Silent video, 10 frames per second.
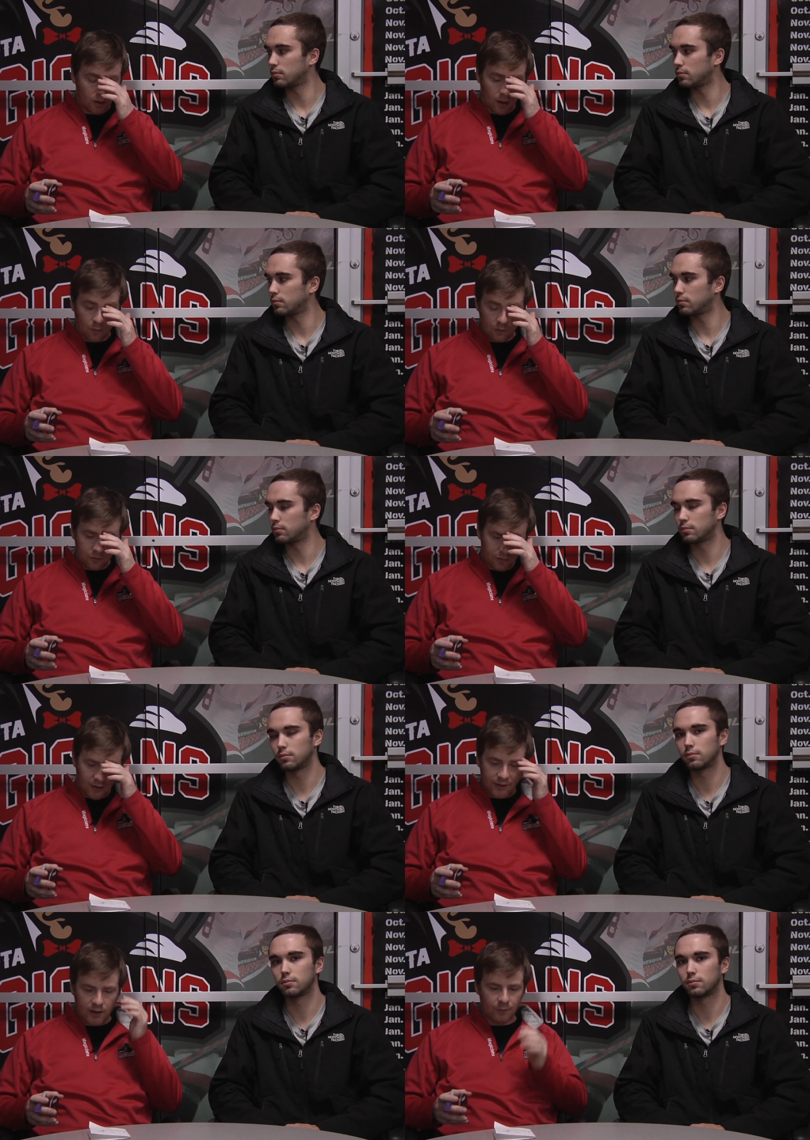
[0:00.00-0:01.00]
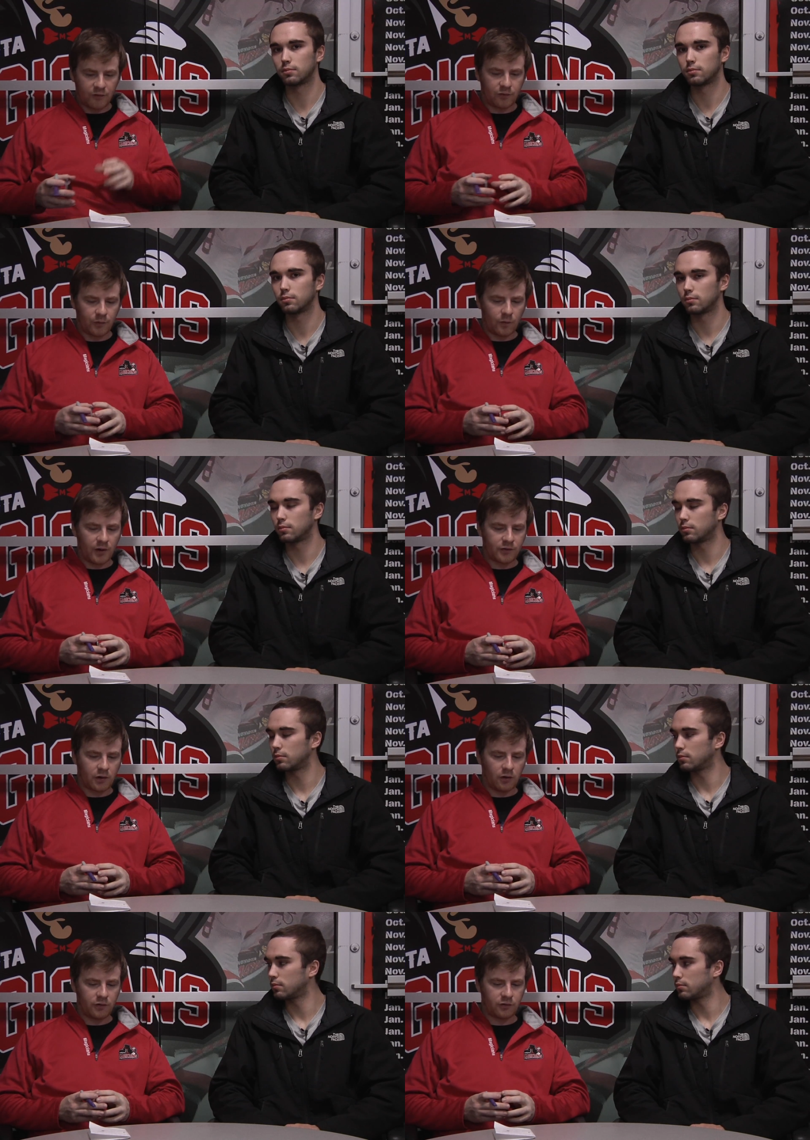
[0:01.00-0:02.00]
Speaker 1: uh, what was it like coming from the West
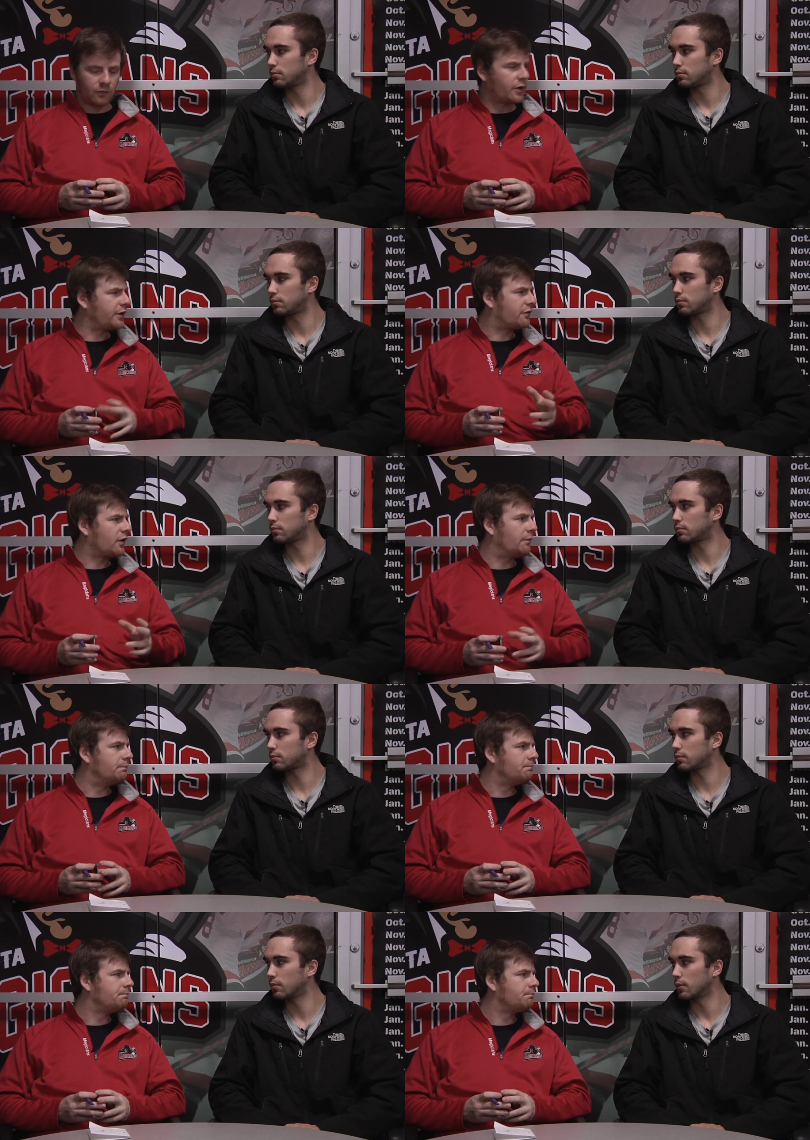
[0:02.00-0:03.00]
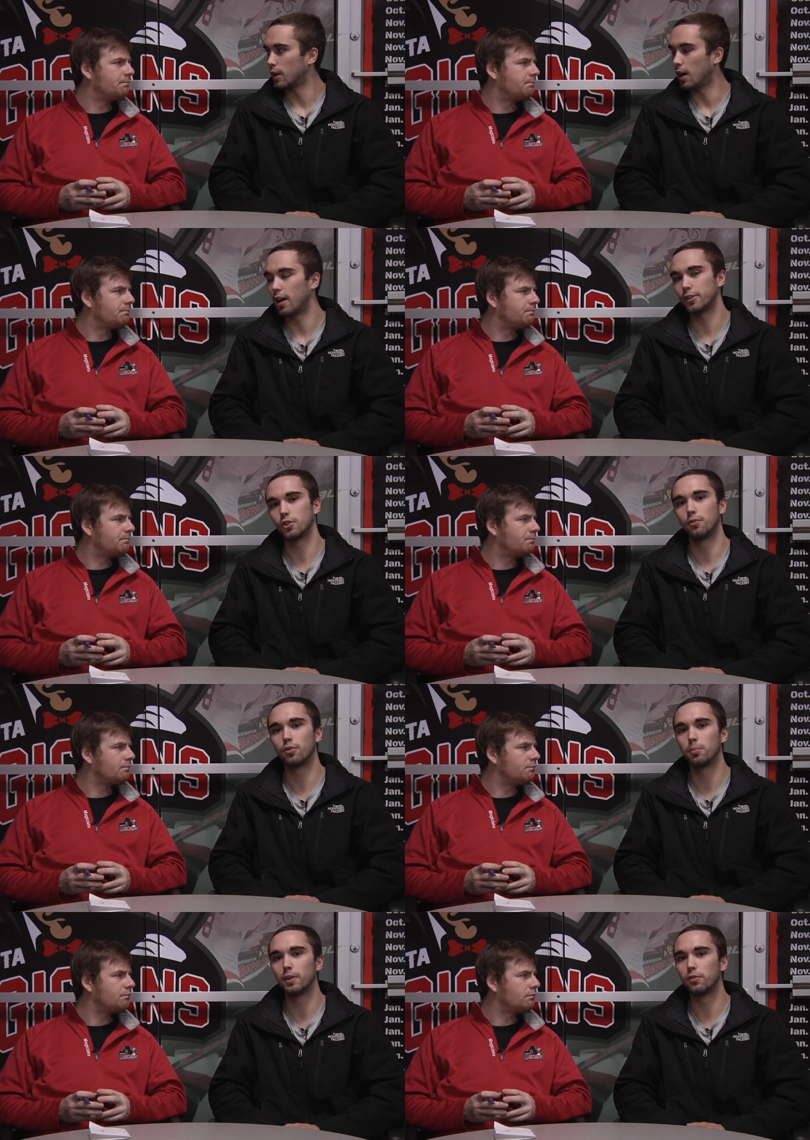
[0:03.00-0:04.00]
Coast, and where are you from?
Speaker 2: Uh, so I'm
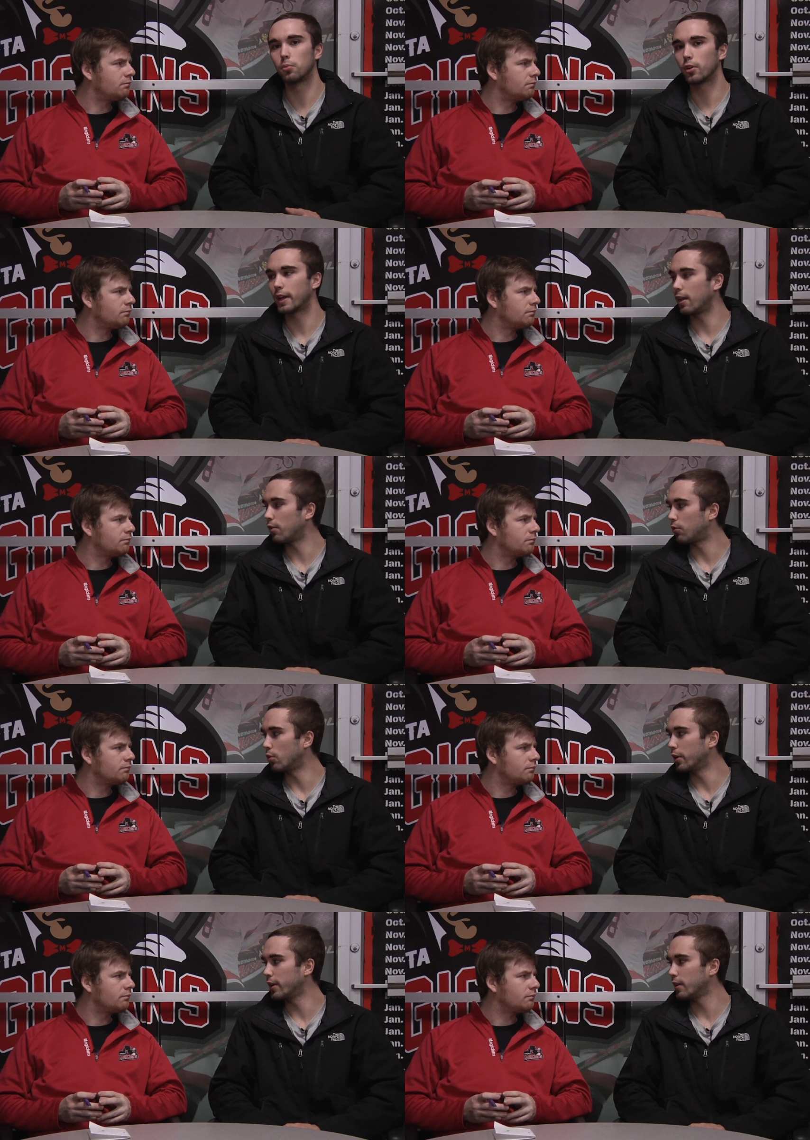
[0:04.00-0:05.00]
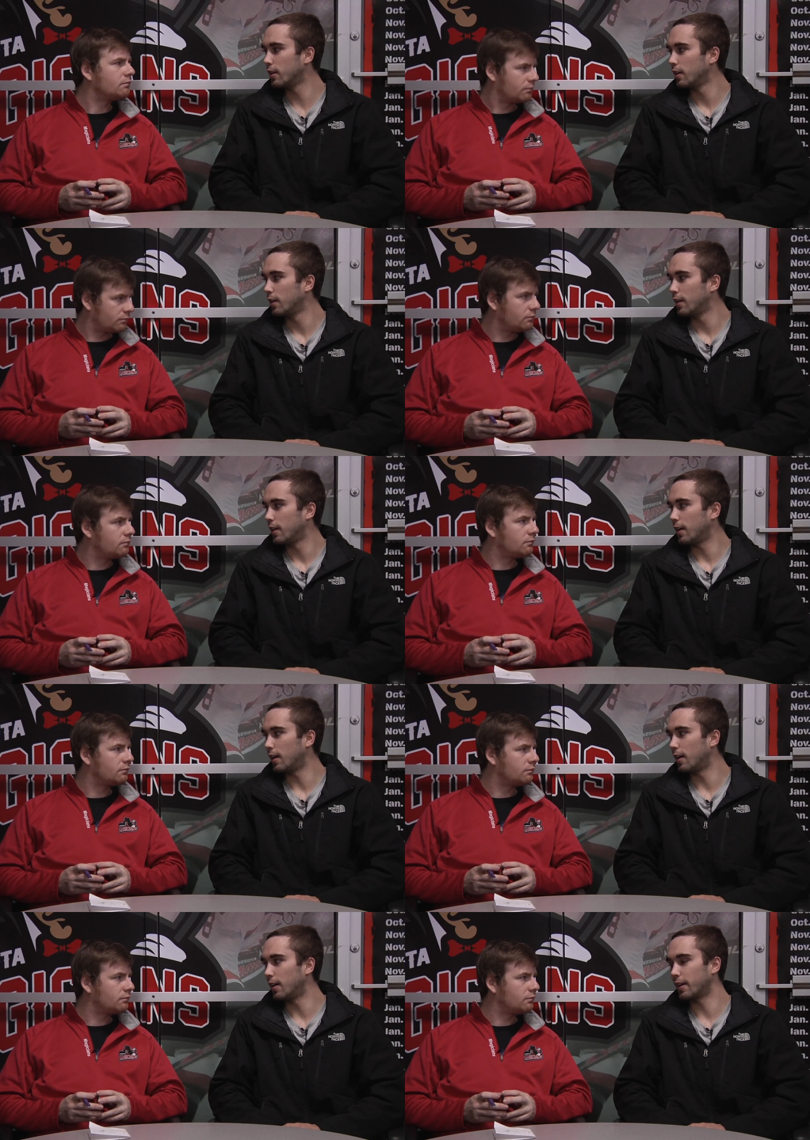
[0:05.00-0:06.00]
from Livermore, California,
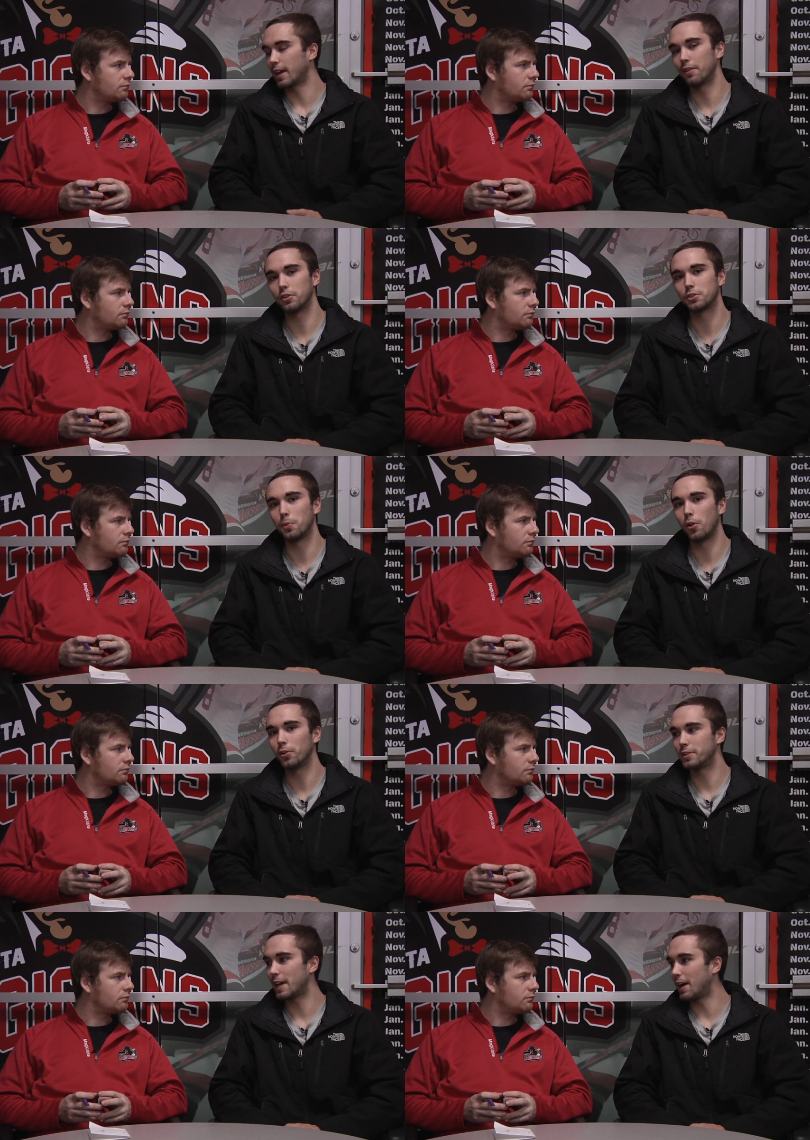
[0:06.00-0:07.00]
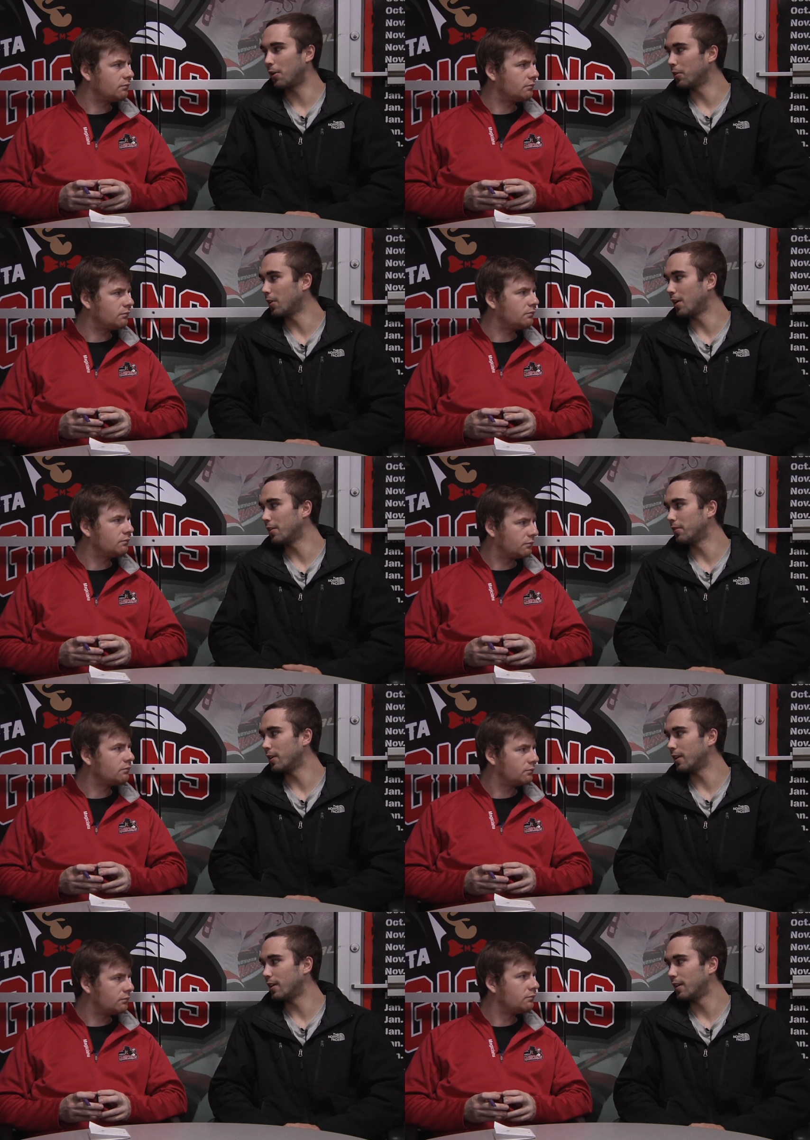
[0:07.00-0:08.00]
uh, kind of a smaller town. A lot of
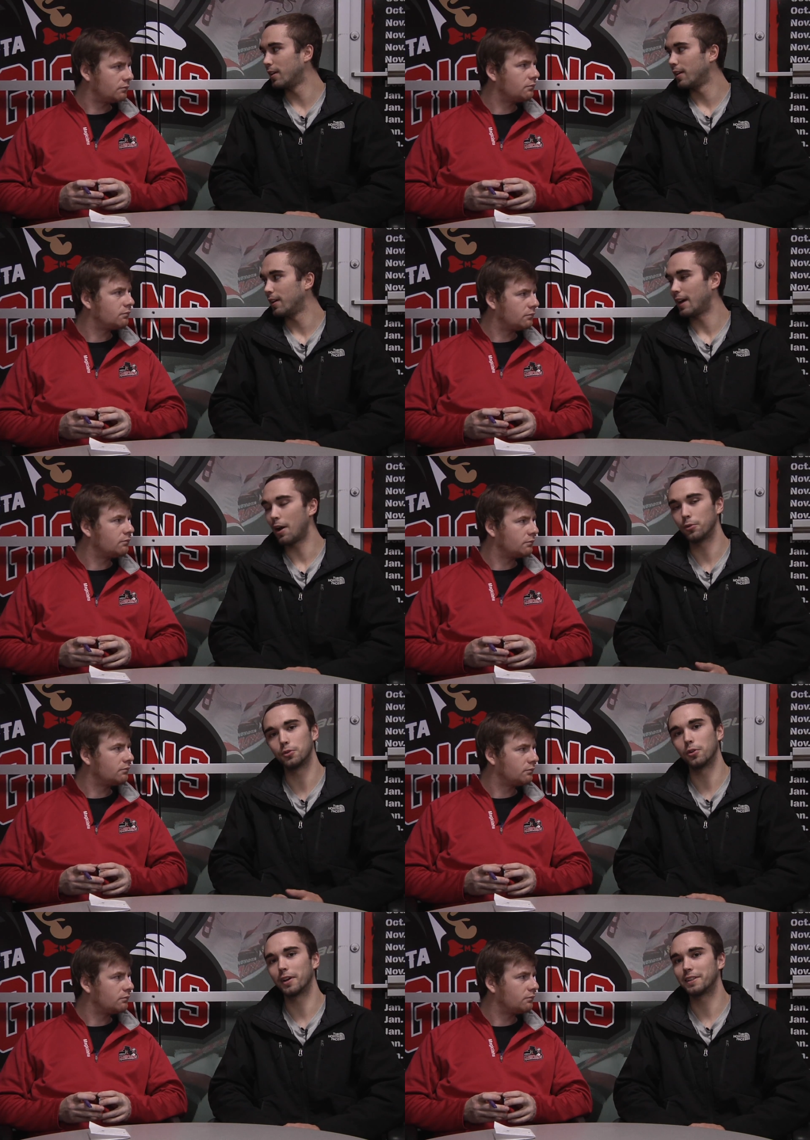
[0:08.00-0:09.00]
uh, outdoor